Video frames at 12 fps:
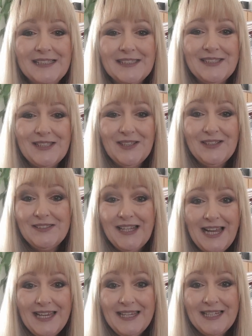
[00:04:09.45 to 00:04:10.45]
So
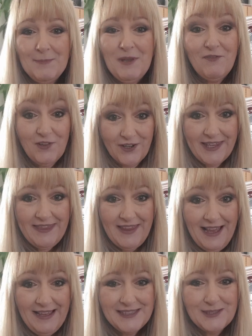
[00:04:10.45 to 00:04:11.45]
I'm going to be vlogging
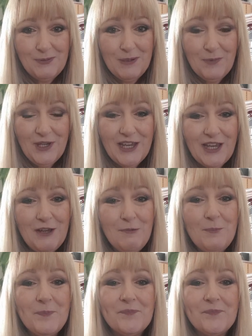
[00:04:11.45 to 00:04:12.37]
that when we go.